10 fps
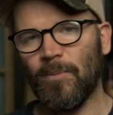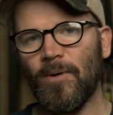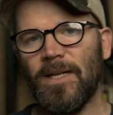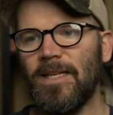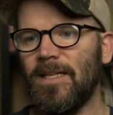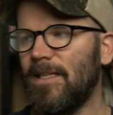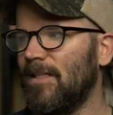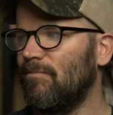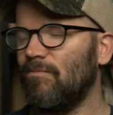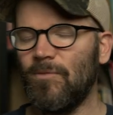
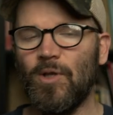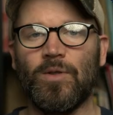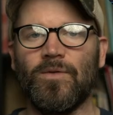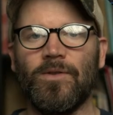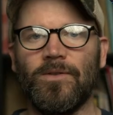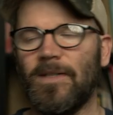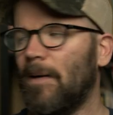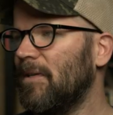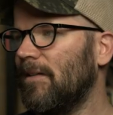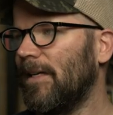pretty useful.
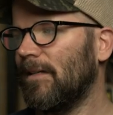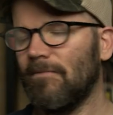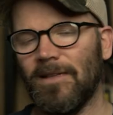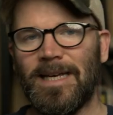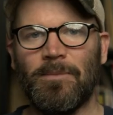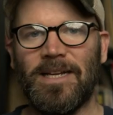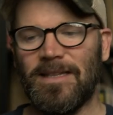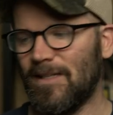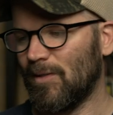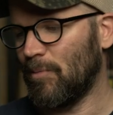I'm gonna like laminate
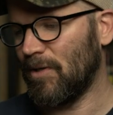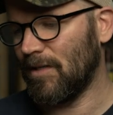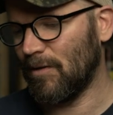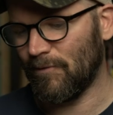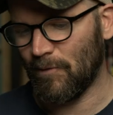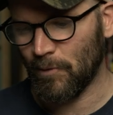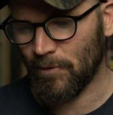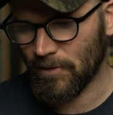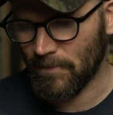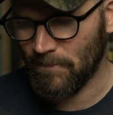this or put it in a
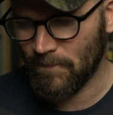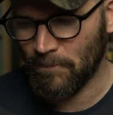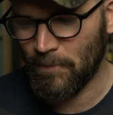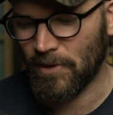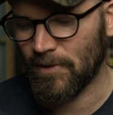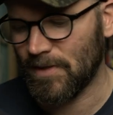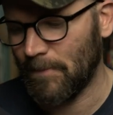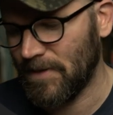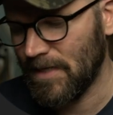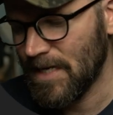folder or book or
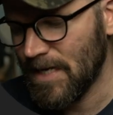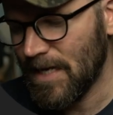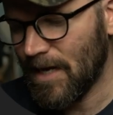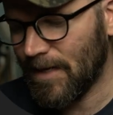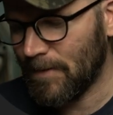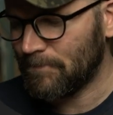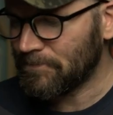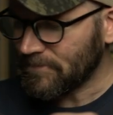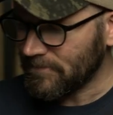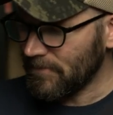something. And
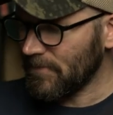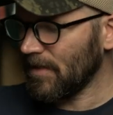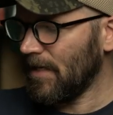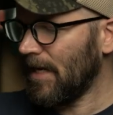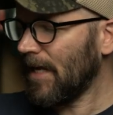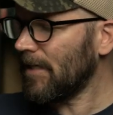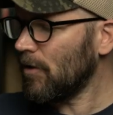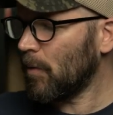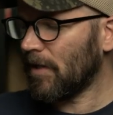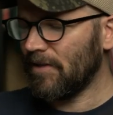I
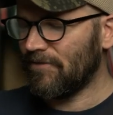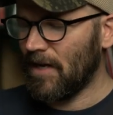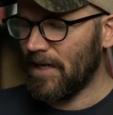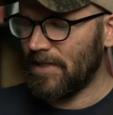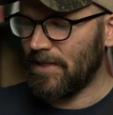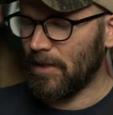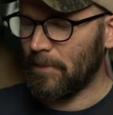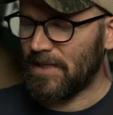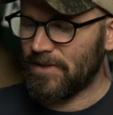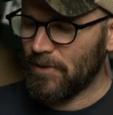can quickly find here
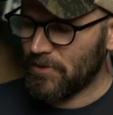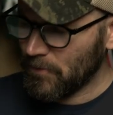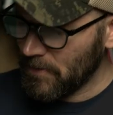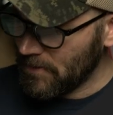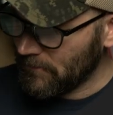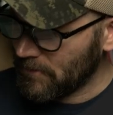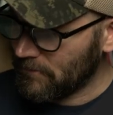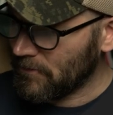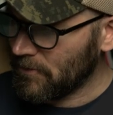because there's 3 different